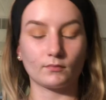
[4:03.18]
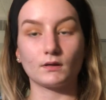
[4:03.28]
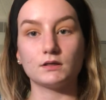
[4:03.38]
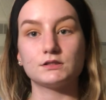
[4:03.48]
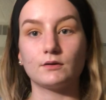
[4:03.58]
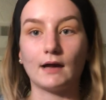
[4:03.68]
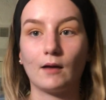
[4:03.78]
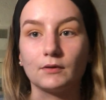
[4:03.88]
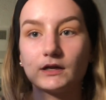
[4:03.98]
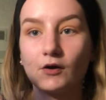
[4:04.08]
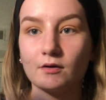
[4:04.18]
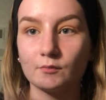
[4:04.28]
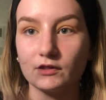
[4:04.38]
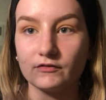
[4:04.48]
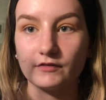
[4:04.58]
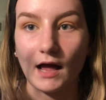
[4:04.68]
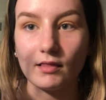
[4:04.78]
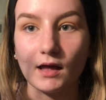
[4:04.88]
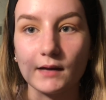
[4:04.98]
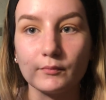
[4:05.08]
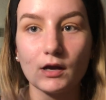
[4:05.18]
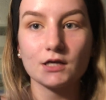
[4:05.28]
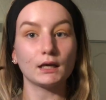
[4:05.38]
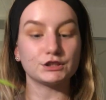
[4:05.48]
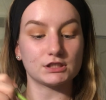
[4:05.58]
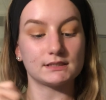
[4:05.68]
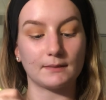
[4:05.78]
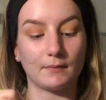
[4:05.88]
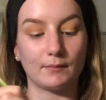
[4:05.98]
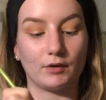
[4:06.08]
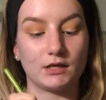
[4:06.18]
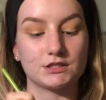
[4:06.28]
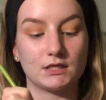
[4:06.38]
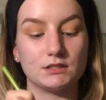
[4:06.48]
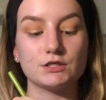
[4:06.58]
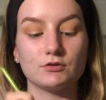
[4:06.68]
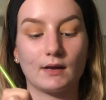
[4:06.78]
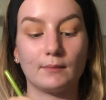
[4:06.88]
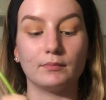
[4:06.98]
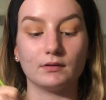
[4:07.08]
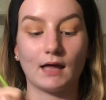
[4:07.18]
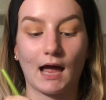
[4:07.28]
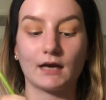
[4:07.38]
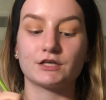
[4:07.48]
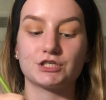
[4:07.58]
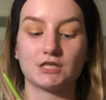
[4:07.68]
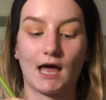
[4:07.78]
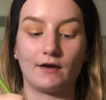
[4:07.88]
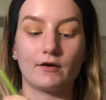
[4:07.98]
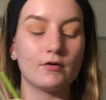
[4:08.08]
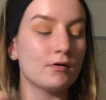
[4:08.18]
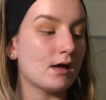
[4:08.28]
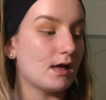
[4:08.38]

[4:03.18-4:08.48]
So now I'm going to go in with a flat line brush and just dip my brush into a black shadow.